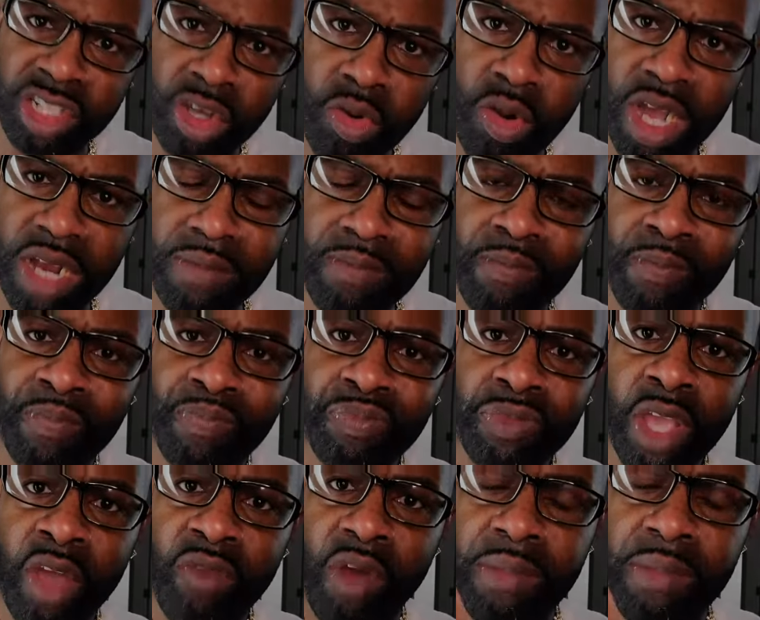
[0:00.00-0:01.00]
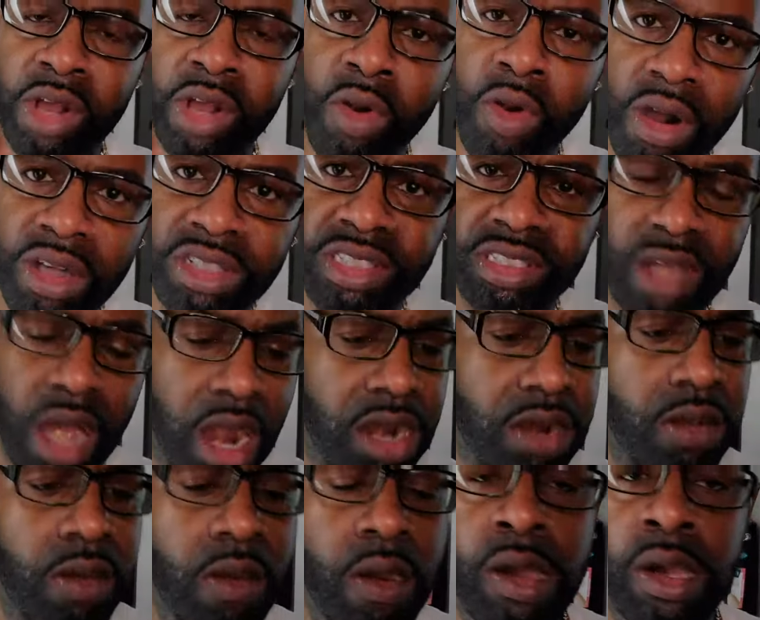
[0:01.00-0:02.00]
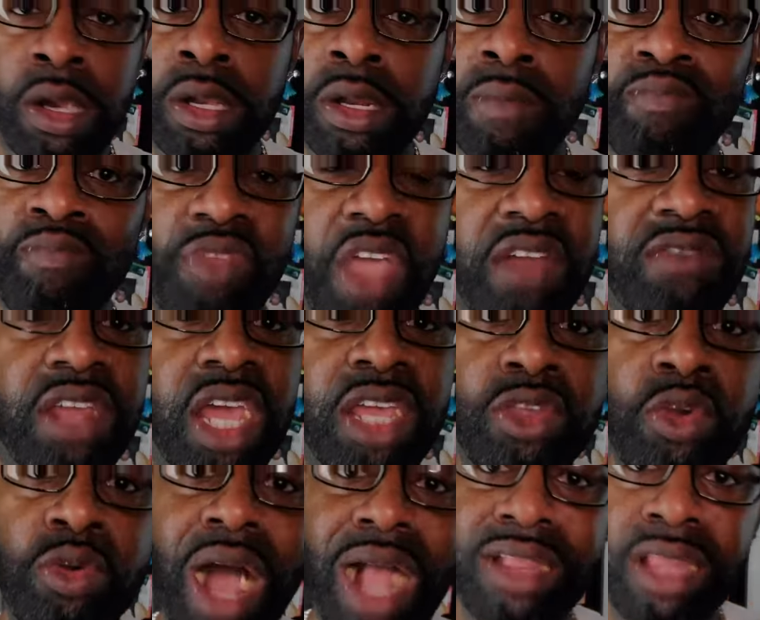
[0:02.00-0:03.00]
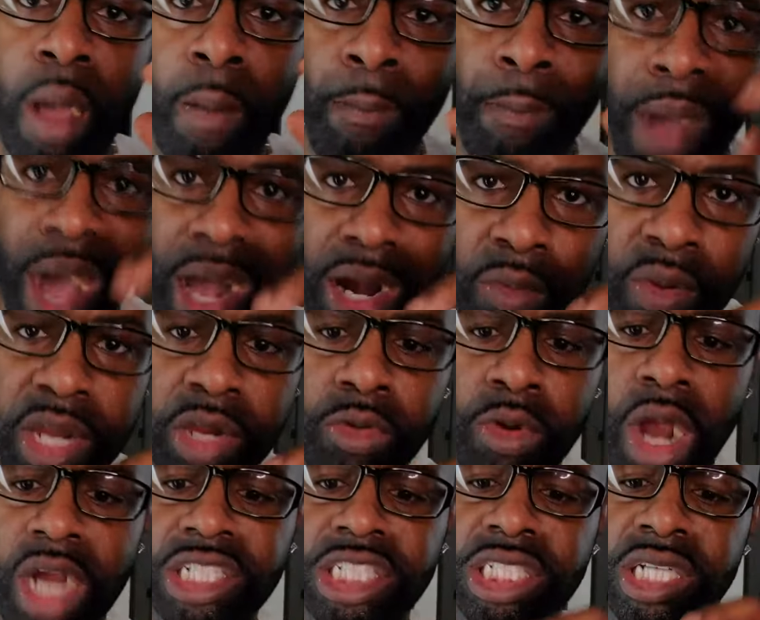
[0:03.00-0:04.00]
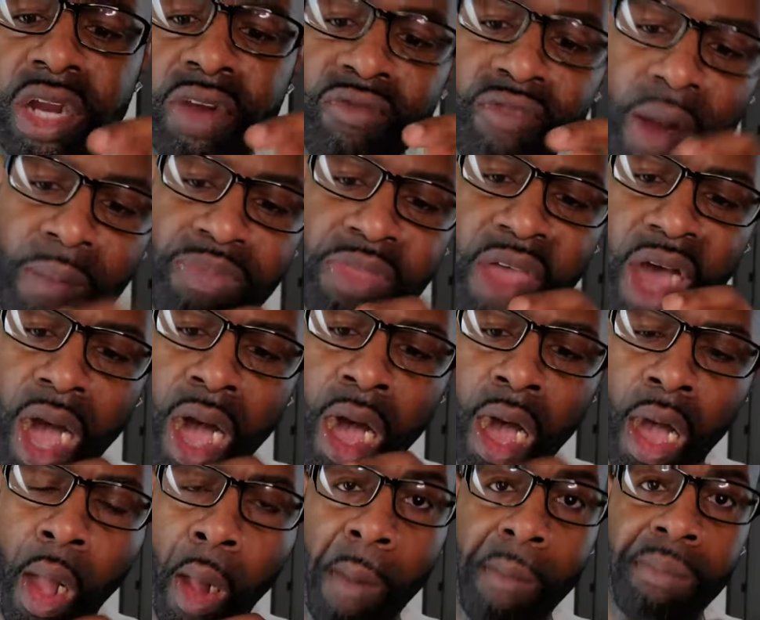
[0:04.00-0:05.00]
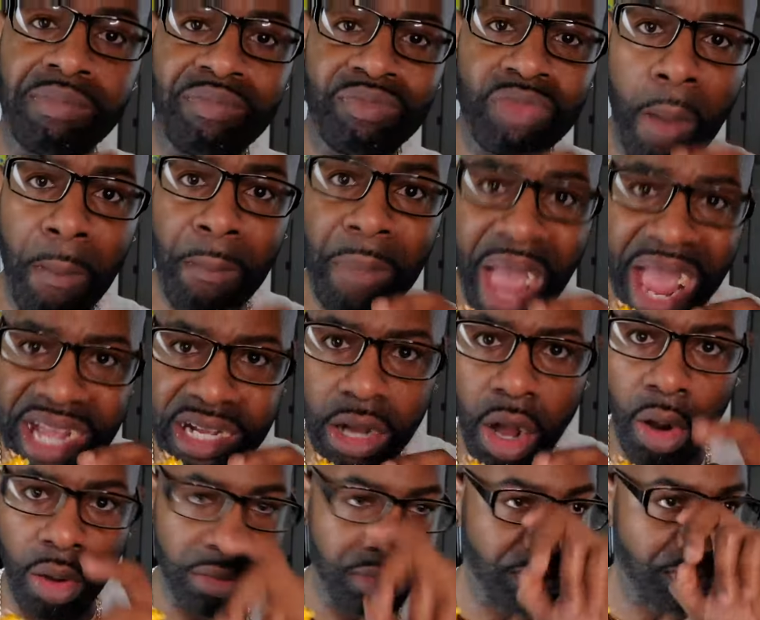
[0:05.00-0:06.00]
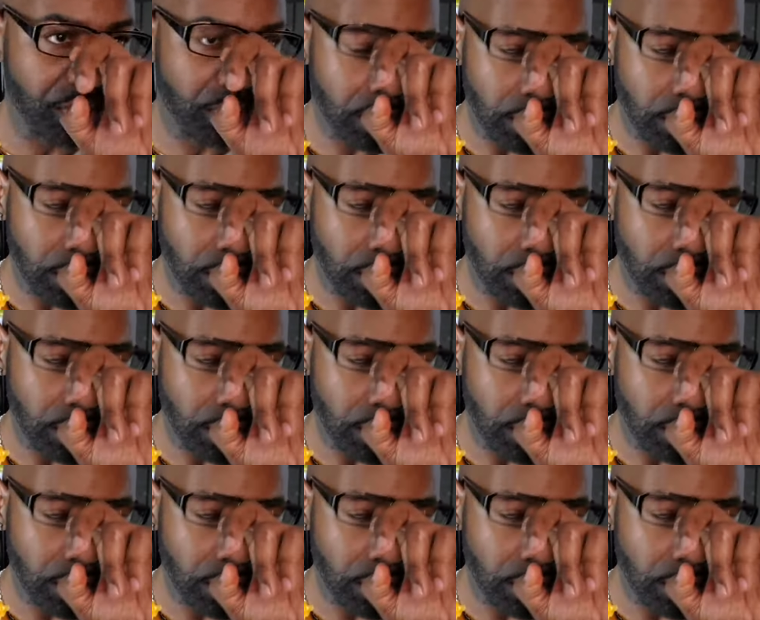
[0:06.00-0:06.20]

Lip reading: to it from the cornstarch. And then you got the buttery crunch from the bagel.